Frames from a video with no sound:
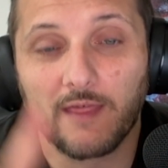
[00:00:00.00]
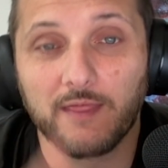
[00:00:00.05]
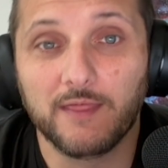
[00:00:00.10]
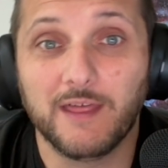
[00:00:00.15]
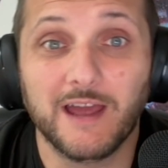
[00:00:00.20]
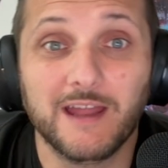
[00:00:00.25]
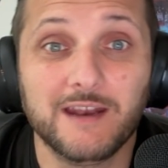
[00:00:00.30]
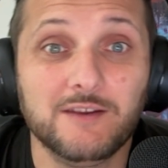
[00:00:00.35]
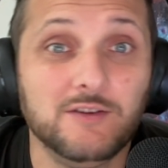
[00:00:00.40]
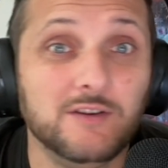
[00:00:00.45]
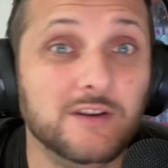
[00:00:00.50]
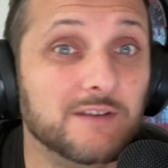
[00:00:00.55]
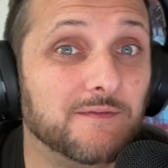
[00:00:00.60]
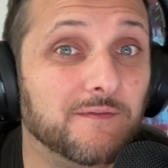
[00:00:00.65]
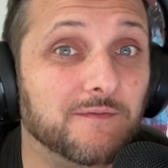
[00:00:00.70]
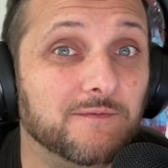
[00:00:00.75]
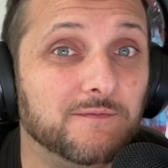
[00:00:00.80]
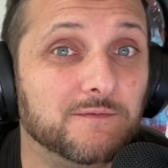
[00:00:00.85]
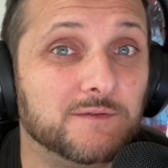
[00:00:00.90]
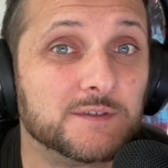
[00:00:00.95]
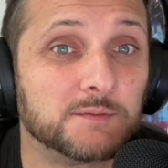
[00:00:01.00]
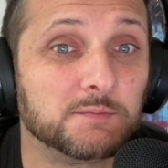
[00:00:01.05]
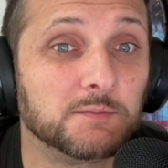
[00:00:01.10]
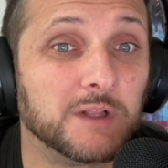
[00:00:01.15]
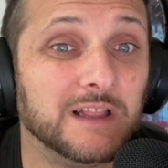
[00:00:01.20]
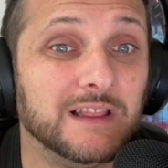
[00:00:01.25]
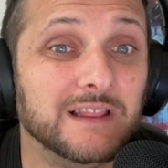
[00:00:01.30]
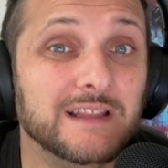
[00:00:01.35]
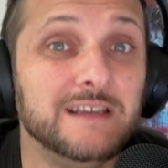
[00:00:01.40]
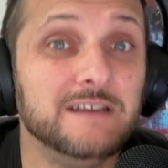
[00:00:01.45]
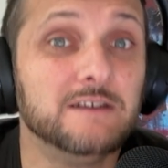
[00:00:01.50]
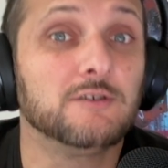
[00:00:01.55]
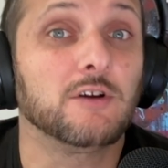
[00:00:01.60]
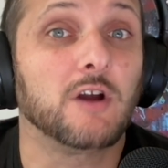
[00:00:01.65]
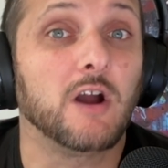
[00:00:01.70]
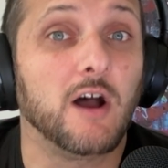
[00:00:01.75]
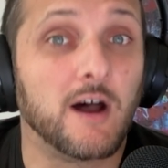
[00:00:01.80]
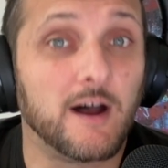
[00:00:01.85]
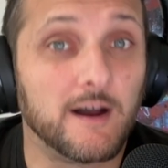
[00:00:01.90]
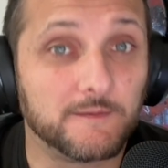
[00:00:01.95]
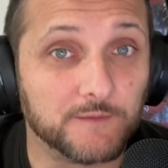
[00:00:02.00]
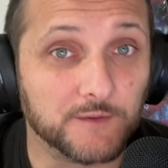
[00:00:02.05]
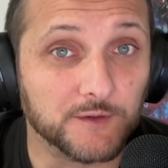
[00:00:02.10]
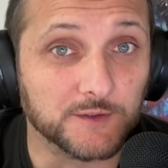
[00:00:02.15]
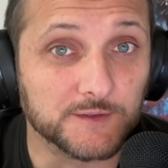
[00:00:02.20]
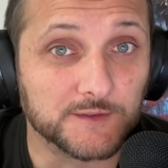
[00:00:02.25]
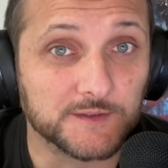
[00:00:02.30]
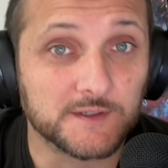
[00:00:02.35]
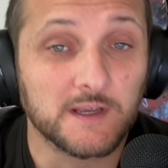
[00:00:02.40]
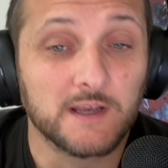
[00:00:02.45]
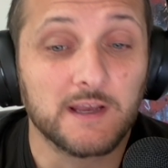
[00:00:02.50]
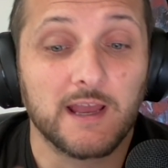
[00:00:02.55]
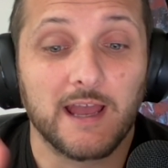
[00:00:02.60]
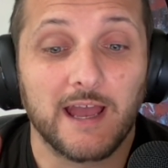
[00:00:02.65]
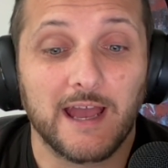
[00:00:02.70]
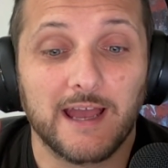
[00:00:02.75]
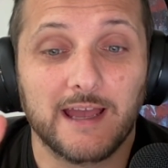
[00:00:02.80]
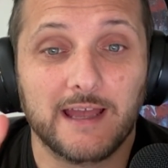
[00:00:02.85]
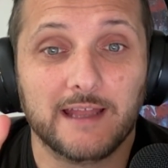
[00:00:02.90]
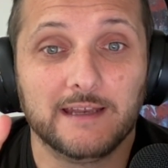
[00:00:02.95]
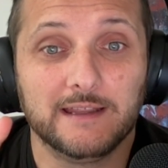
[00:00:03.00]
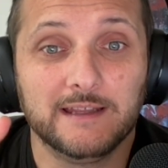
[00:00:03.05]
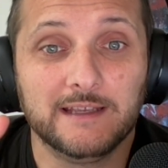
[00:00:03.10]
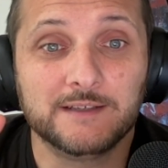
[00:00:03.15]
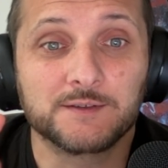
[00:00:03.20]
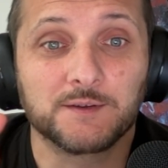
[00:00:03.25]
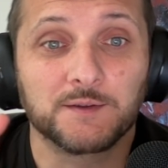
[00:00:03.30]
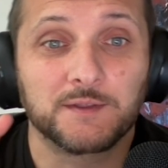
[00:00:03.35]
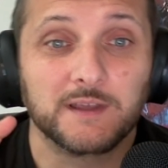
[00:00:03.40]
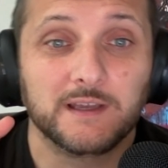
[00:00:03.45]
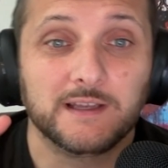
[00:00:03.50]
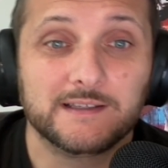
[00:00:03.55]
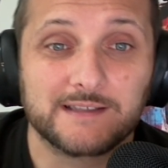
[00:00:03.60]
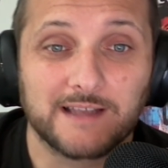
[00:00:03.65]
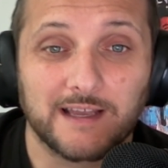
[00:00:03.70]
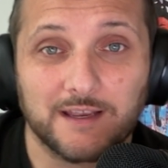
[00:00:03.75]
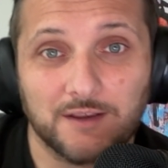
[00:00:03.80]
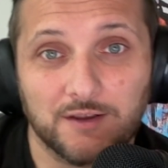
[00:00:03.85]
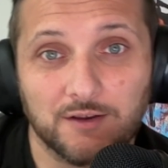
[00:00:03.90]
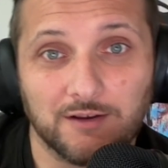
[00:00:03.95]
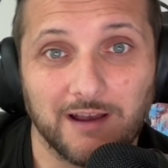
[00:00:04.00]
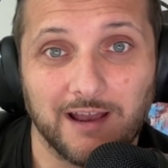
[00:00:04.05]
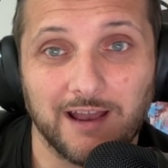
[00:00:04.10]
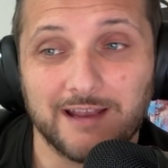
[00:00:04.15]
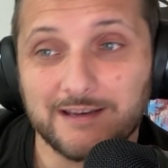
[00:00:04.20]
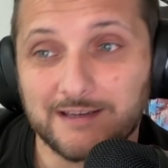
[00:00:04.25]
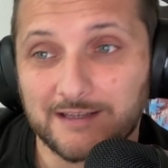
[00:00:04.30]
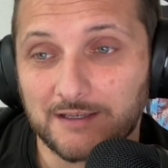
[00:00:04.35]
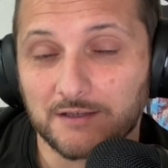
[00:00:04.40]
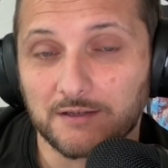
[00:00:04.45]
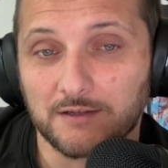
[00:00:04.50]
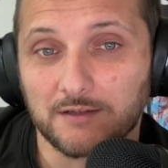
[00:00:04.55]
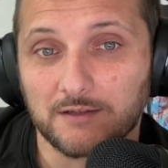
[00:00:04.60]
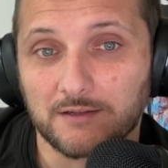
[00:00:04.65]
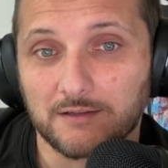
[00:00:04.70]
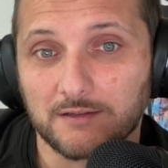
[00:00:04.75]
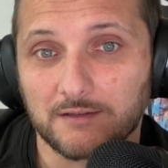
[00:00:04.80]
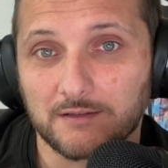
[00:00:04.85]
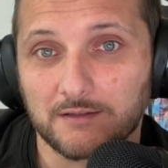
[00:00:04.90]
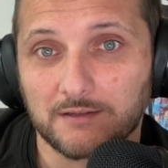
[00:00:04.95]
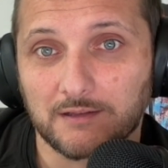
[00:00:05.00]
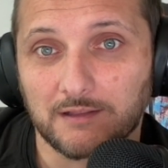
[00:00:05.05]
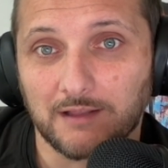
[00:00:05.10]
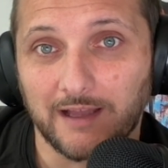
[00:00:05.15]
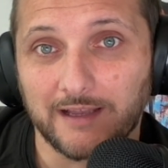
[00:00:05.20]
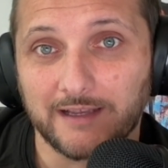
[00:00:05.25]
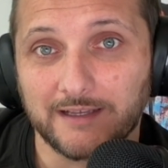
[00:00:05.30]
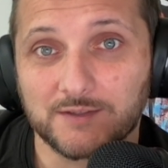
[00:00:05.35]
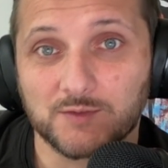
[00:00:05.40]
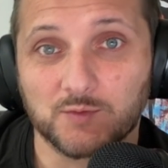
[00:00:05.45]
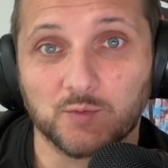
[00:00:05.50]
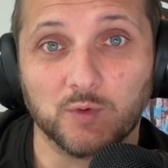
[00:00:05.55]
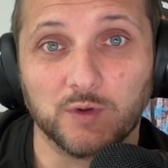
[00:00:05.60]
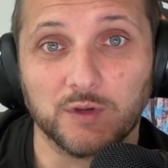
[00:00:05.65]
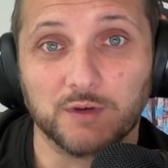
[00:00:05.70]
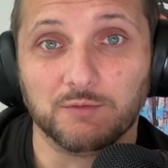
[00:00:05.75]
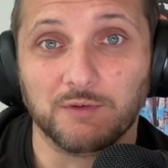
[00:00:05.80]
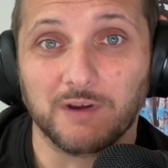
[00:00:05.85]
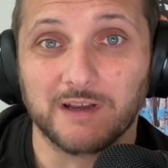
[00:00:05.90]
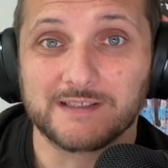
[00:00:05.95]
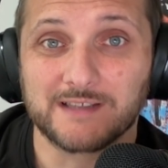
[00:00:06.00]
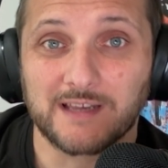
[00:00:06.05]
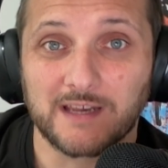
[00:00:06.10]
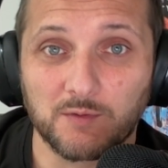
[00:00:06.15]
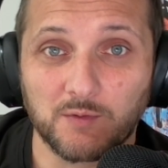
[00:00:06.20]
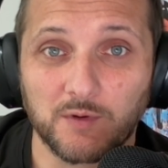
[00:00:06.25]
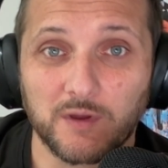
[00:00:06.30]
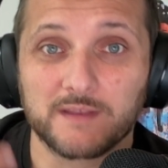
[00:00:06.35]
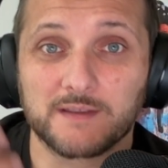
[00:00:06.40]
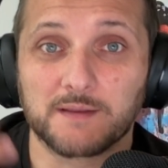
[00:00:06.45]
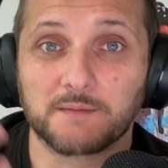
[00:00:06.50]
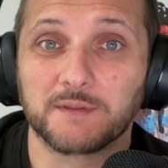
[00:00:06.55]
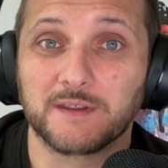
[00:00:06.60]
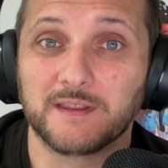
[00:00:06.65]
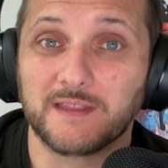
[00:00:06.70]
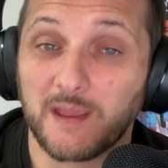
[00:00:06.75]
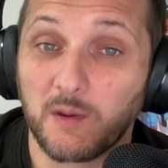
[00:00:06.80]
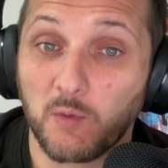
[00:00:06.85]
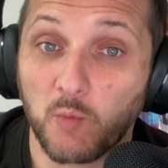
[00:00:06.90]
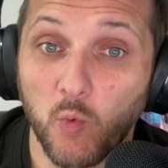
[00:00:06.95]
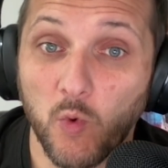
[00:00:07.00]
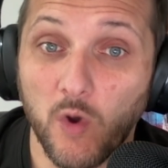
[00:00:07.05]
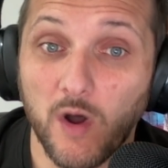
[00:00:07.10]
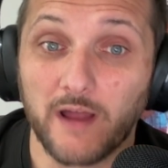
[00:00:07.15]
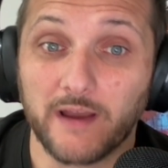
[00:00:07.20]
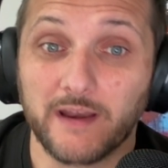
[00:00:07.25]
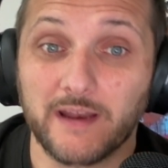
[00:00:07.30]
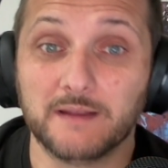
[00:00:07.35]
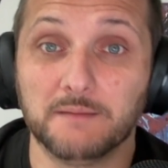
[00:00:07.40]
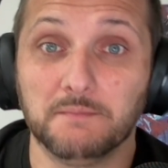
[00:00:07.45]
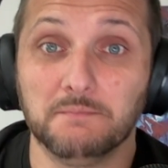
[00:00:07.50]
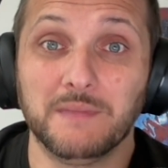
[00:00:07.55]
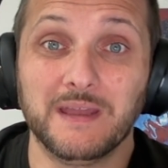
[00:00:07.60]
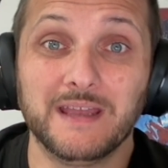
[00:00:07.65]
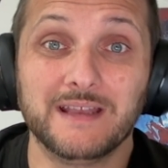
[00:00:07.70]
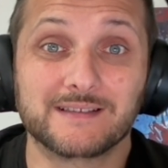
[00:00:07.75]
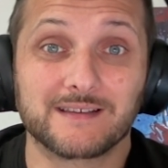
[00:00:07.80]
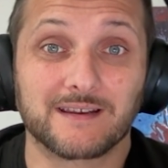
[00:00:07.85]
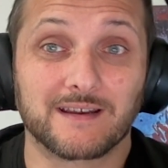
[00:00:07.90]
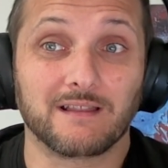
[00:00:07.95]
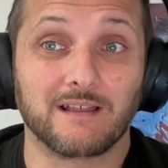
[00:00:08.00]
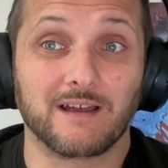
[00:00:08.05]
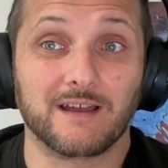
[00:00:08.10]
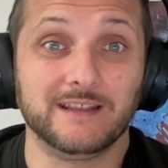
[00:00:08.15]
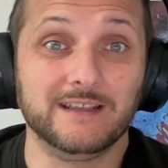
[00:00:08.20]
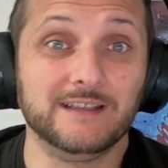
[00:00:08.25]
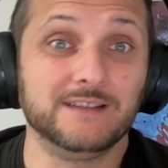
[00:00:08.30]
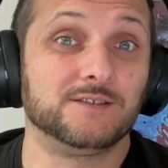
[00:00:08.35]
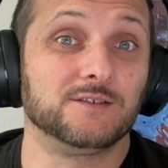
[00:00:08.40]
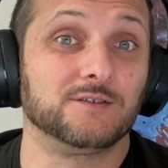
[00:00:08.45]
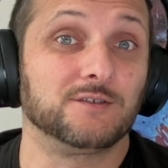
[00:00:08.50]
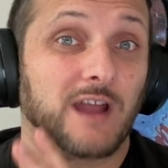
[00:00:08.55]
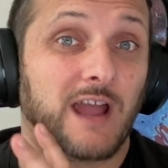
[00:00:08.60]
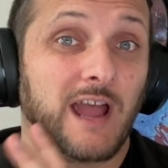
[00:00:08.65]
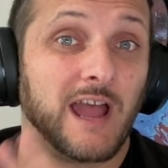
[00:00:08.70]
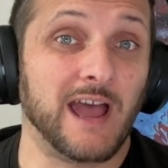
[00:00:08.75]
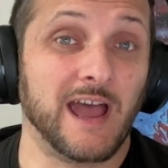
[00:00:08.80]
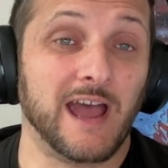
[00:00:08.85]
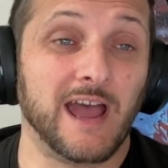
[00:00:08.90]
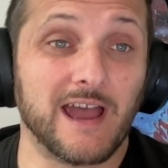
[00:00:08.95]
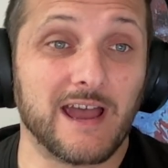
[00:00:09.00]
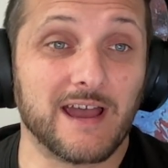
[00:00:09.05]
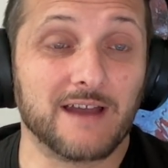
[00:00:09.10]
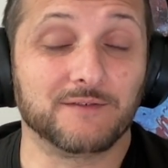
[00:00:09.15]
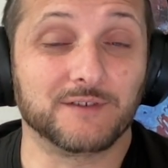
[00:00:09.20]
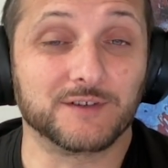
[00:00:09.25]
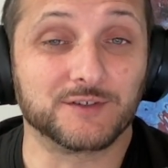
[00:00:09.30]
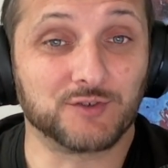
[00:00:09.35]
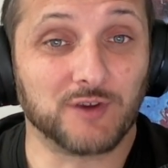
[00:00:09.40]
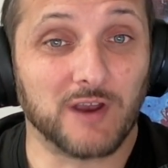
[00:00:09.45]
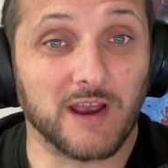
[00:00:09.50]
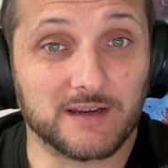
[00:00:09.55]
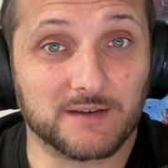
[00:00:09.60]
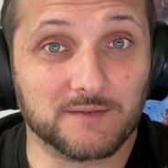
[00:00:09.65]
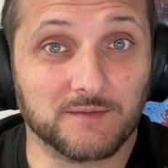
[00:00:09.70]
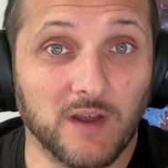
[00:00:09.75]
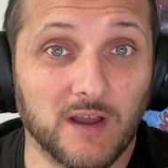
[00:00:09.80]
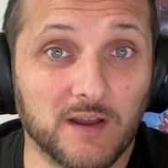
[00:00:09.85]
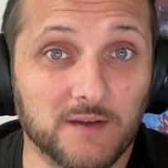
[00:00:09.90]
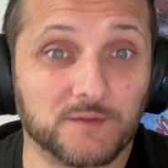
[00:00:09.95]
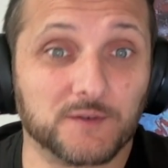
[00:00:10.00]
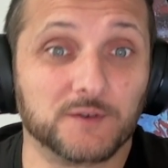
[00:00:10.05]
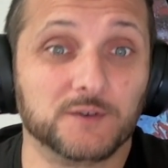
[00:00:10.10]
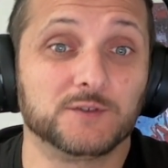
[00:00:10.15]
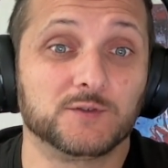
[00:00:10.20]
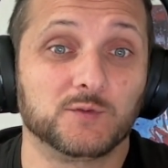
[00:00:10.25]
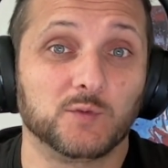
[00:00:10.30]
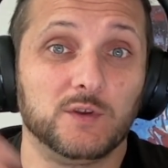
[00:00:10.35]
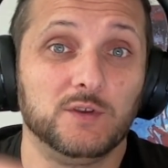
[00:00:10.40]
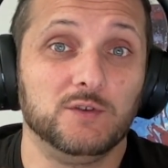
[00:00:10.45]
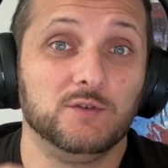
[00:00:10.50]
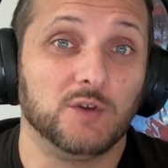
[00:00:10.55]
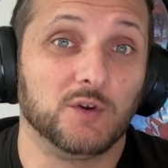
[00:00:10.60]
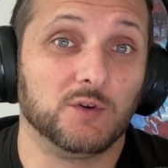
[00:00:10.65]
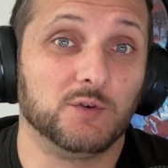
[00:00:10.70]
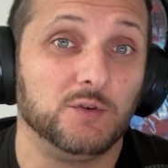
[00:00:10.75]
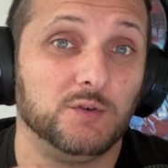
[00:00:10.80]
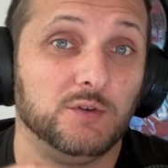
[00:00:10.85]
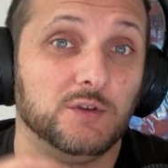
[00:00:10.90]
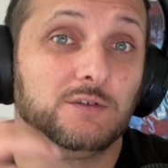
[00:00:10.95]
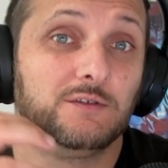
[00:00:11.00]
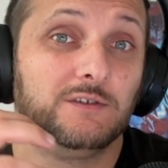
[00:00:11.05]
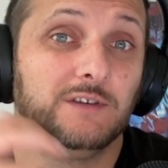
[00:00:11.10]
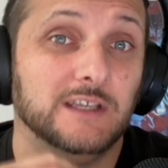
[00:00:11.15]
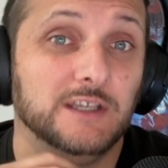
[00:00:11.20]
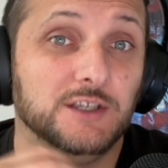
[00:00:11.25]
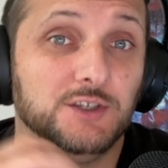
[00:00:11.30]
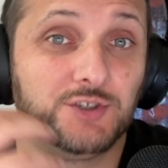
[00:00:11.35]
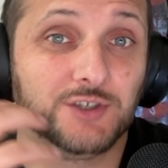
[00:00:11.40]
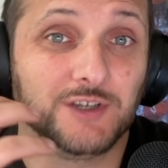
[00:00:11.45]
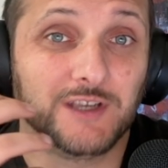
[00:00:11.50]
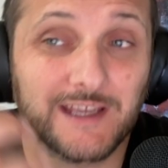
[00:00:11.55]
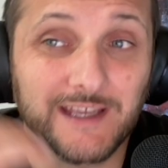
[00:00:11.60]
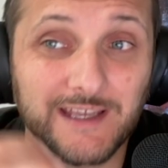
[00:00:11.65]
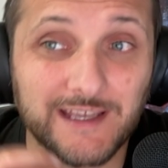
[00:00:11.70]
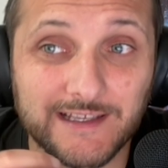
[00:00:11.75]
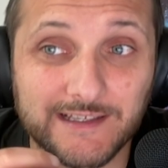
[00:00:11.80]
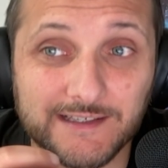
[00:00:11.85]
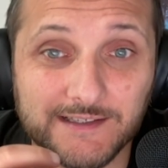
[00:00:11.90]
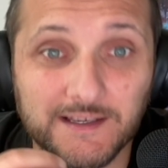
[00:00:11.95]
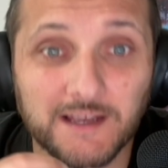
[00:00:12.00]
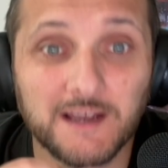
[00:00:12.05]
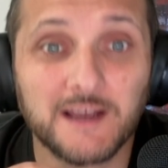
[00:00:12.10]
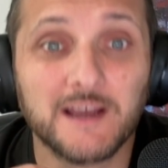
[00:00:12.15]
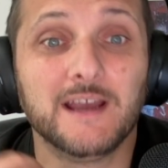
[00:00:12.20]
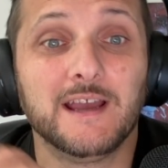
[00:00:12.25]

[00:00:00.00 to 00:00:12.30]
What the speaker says: Then you need some clear offers. And these are things that your ideal clients would resonate with, something they want. And it makes it a lot easier to have attractive offers when you know who your niche is.